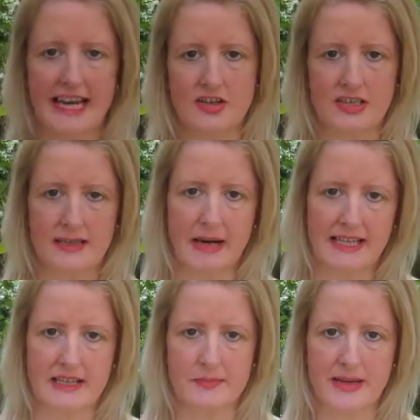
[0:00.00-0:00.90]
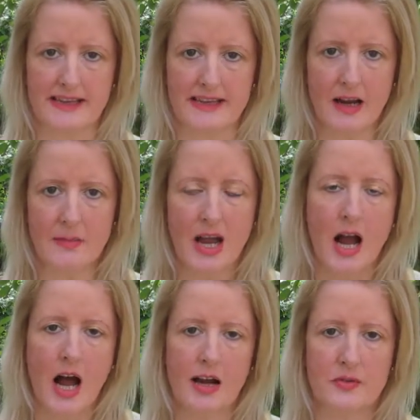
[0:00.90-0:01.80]
actually make this pattern up.
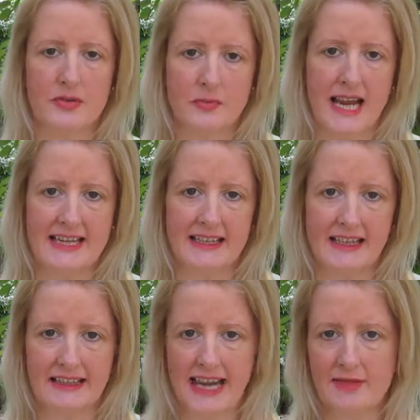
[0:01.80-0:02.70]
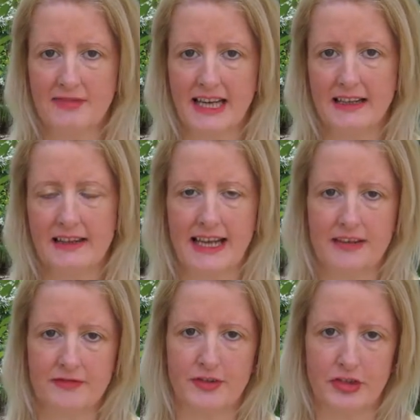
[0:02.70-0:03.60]
I would make calf length
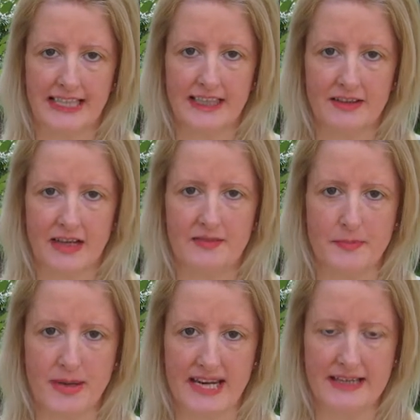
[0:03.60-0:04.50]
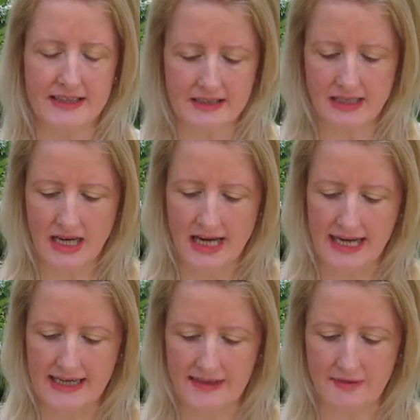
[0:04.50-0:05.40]
and full length of the pants.
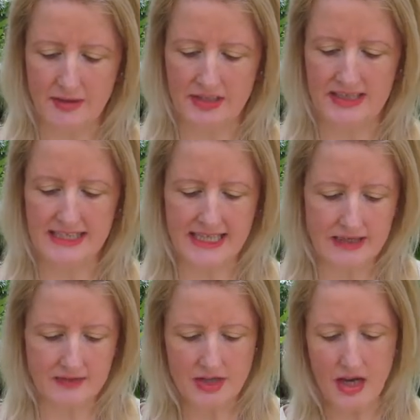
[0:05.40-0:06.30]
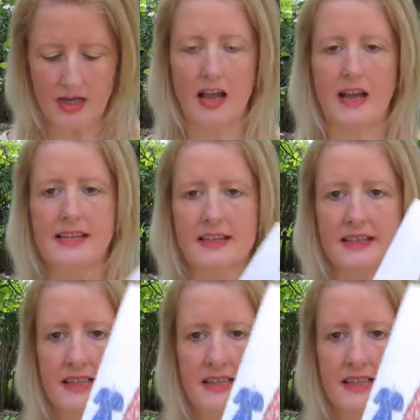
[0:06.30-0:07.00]
And for the sleeves, I like the